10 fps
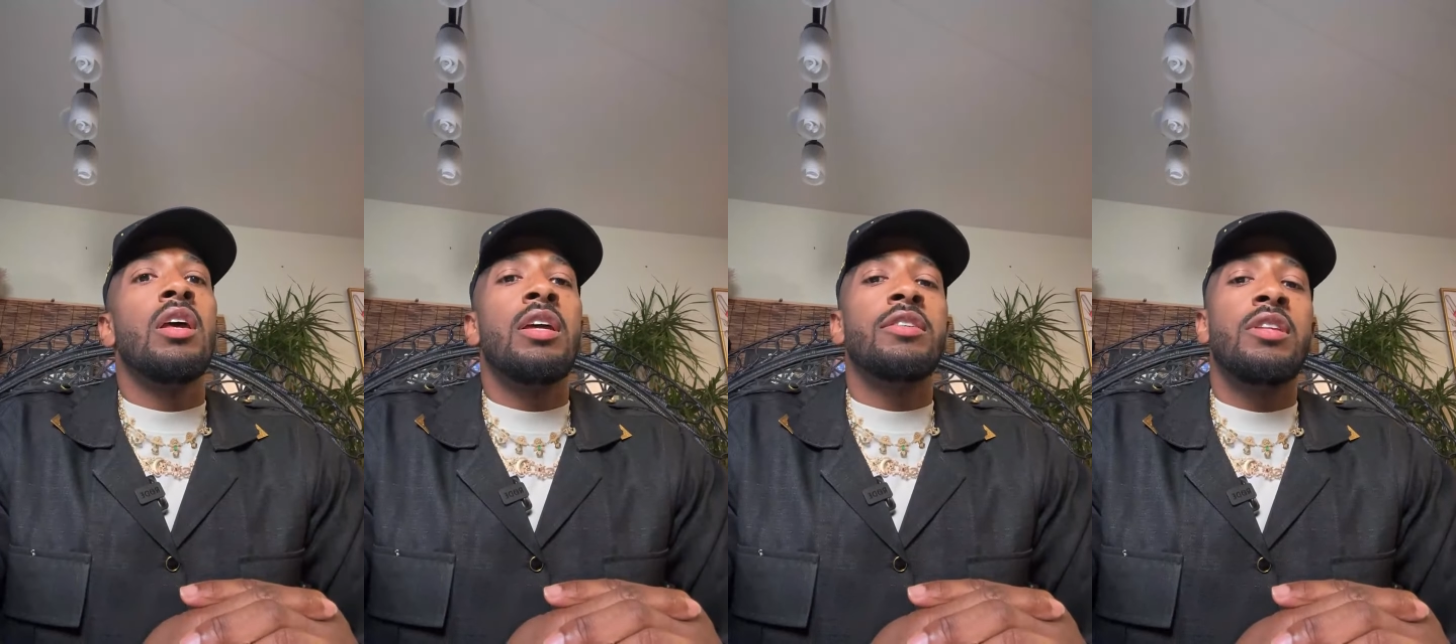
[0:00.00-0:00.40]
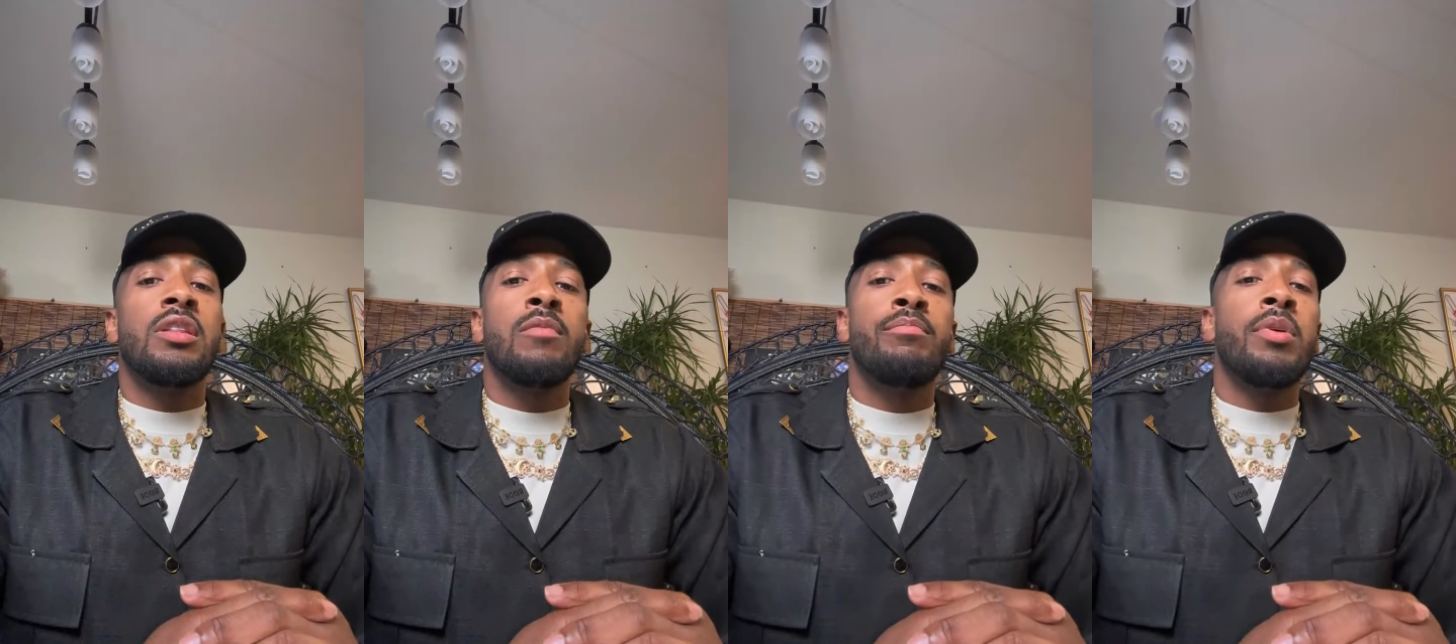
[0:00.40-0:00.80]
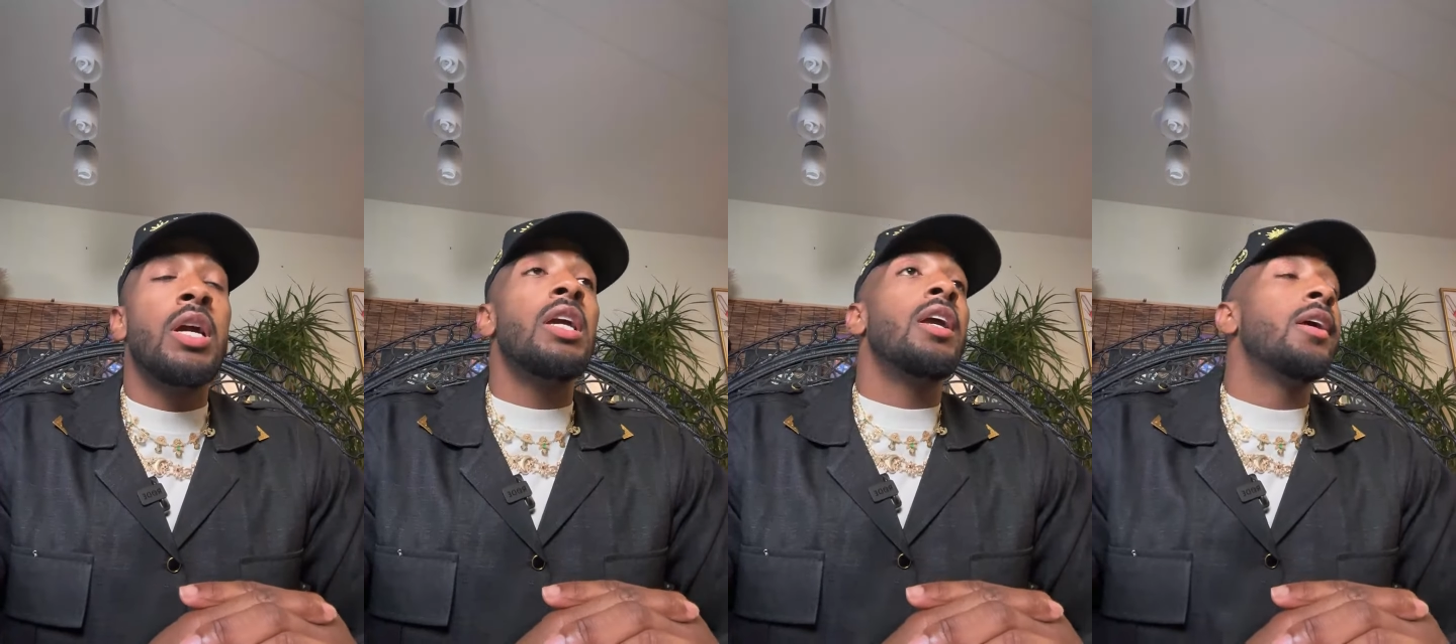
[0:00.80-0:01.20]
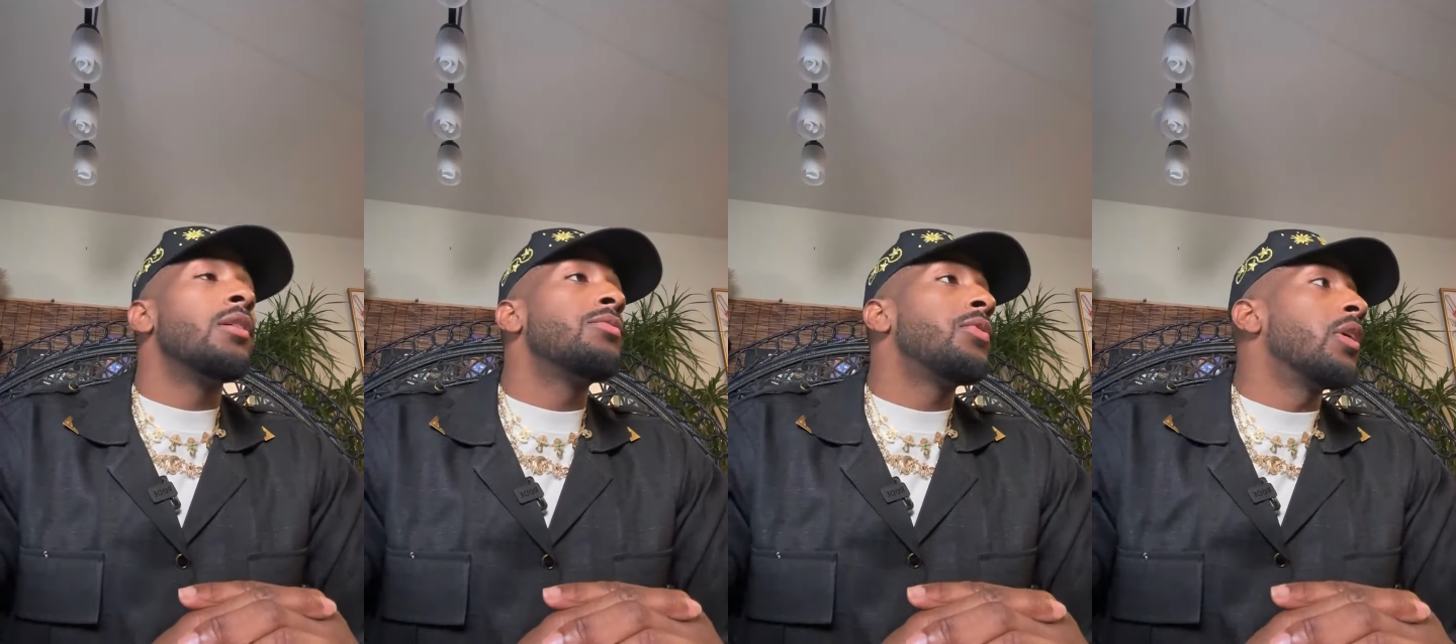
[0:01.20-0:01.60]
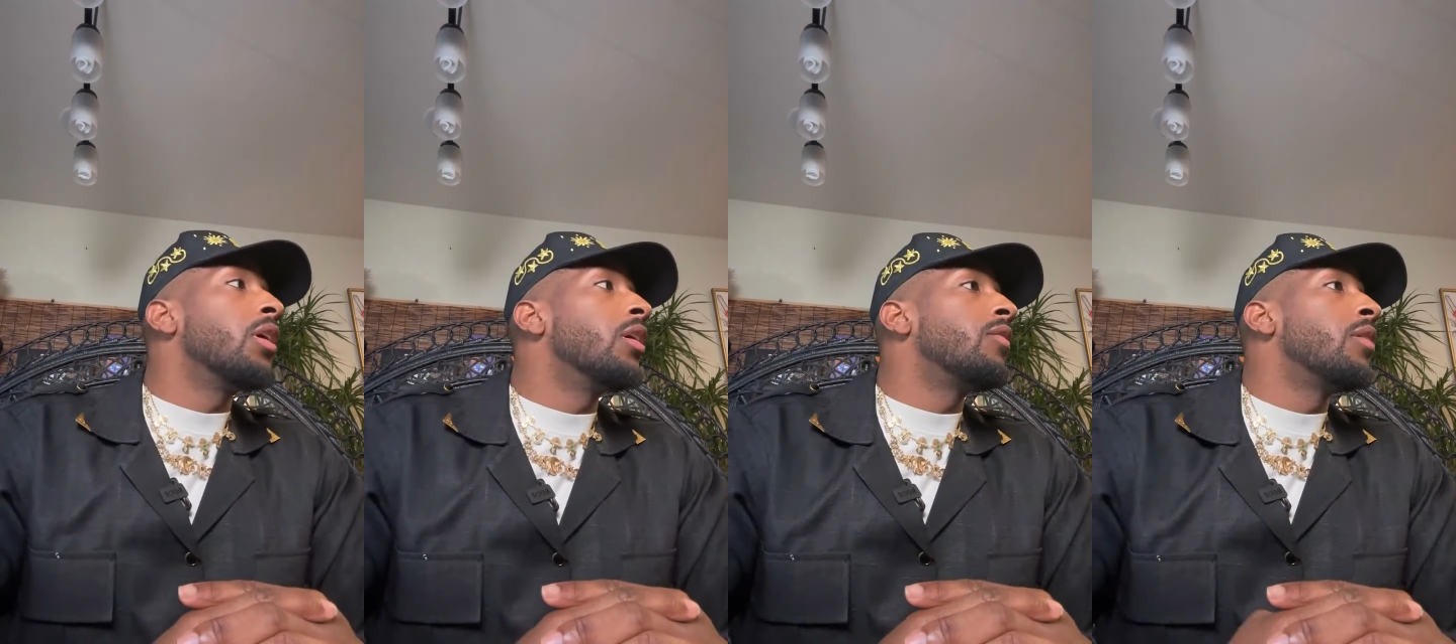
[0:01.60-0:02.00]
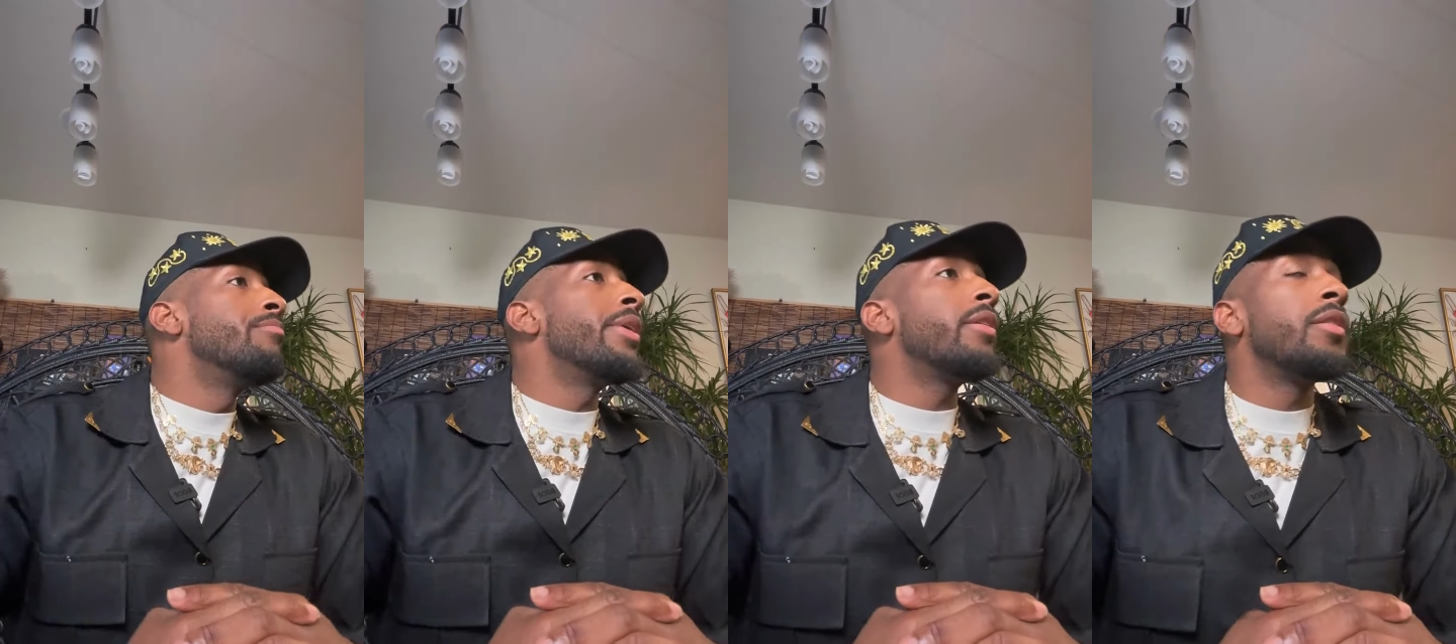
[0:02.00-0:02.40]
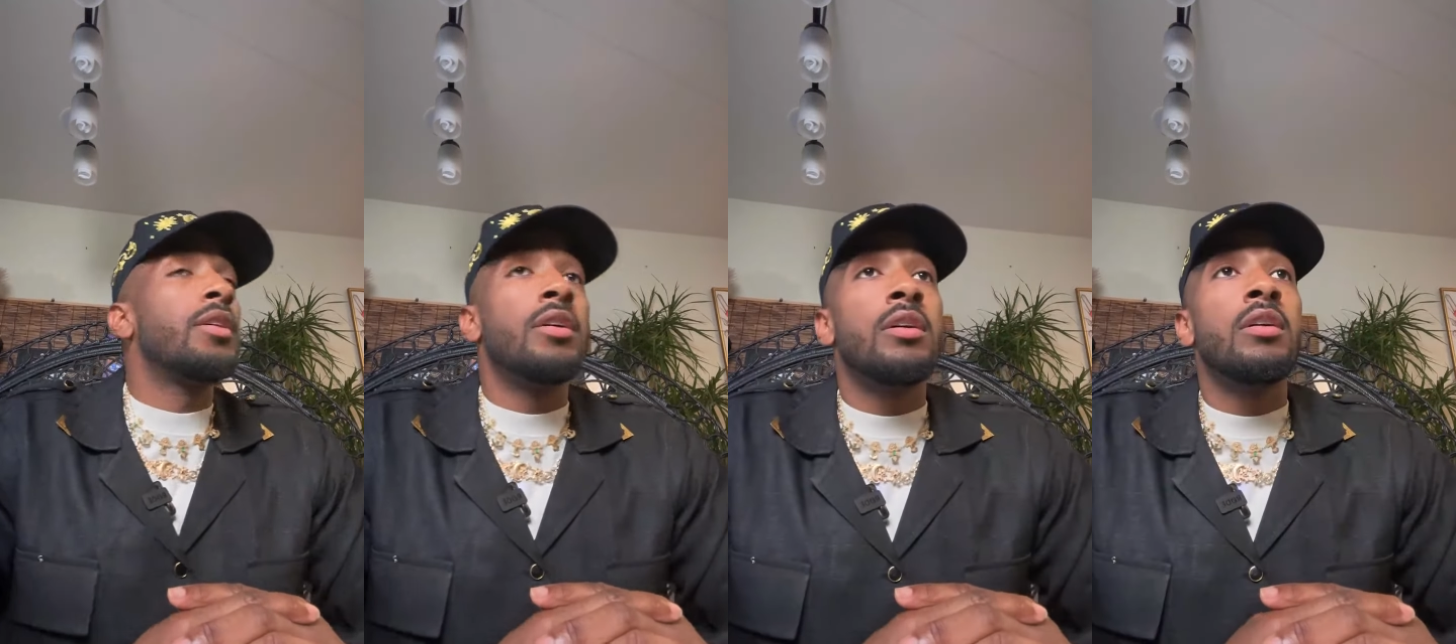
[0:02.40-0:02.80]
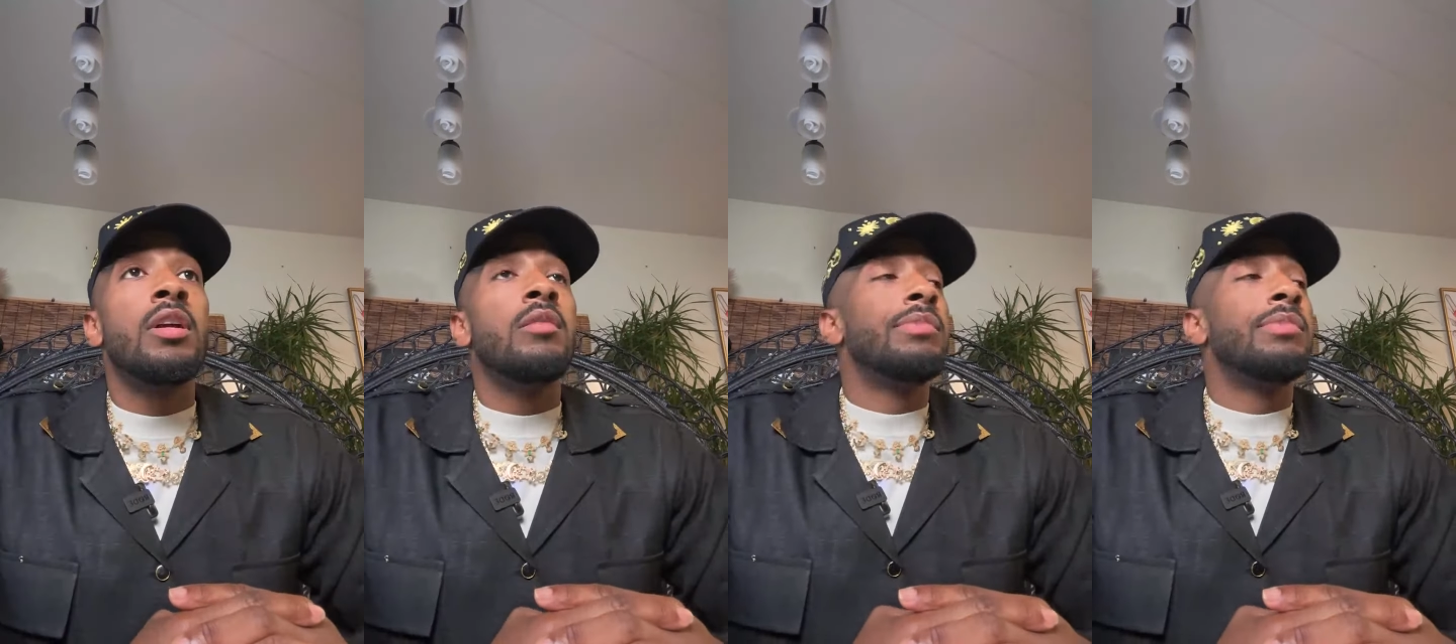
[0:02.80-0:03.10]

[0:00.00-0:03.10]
is that the brain health of America,